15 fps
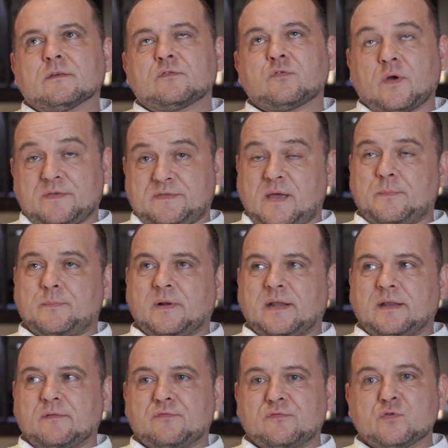For example,
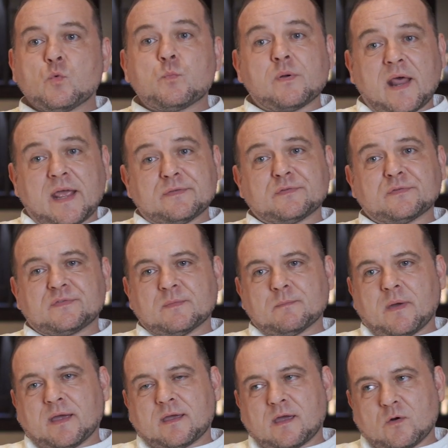in a few places
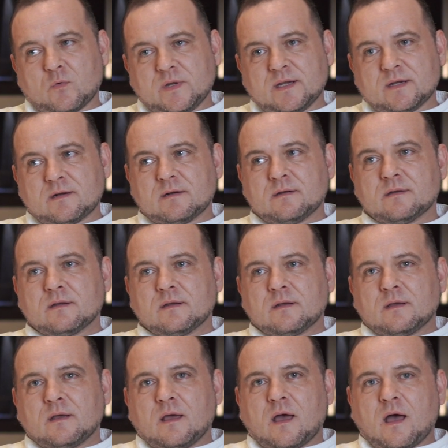in my career,
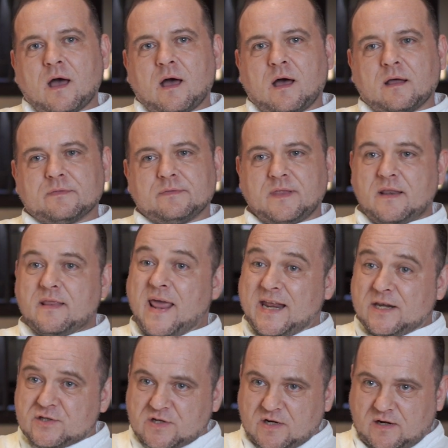the
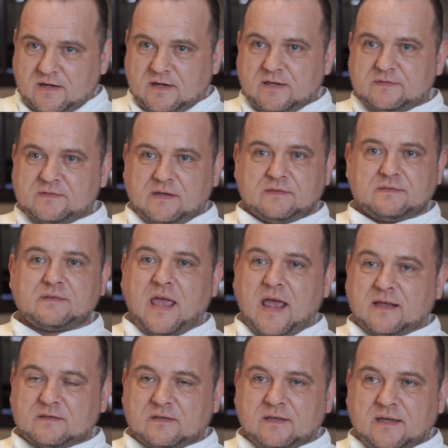nature is
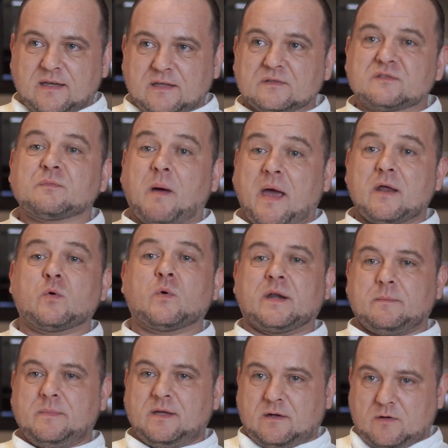
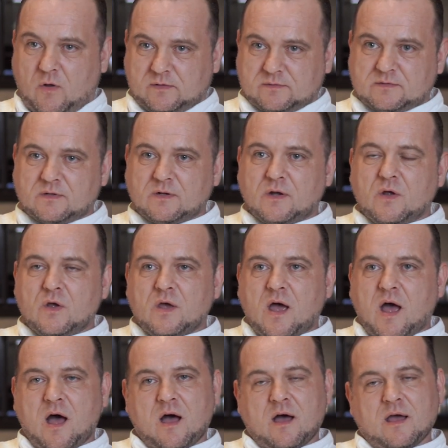inspiring me a lot.
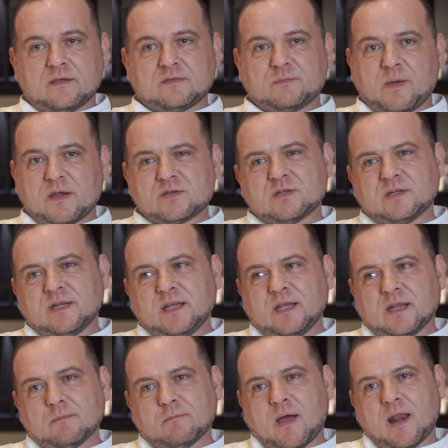Right.
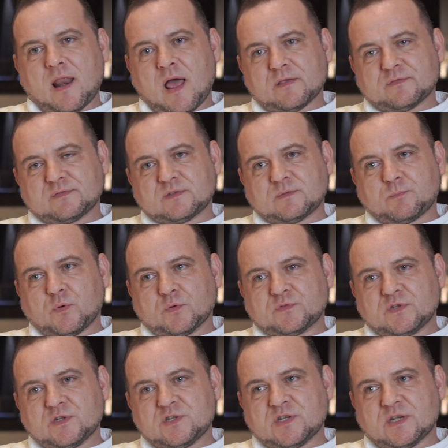Especially in my last
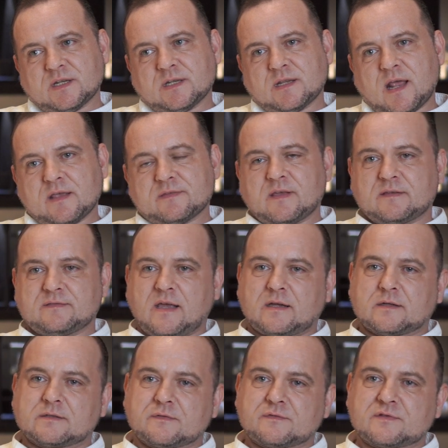position as
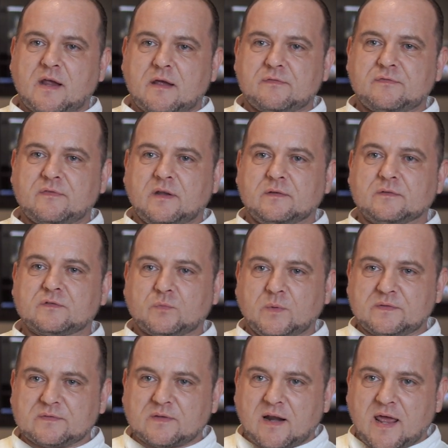executive chef in
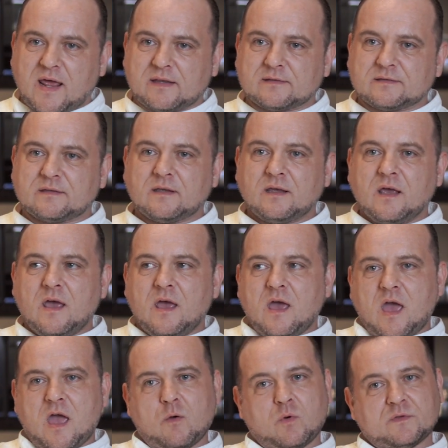Switzerland.
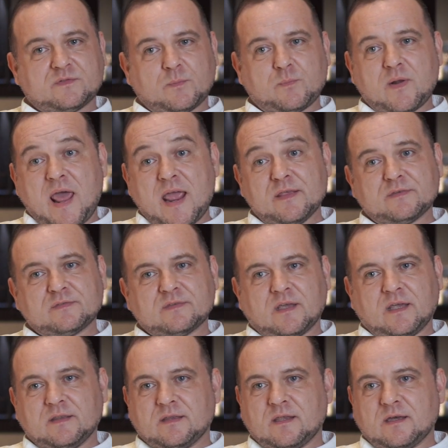It was a place
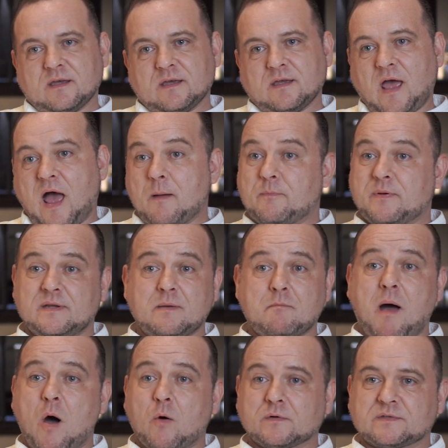up in the
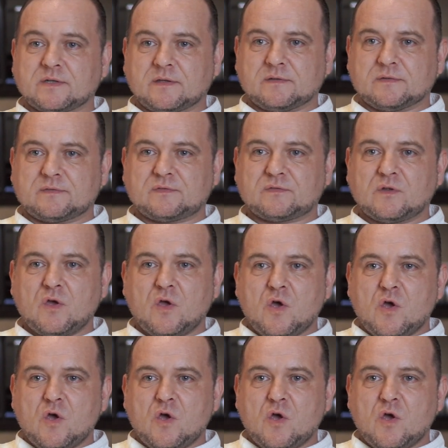mountains.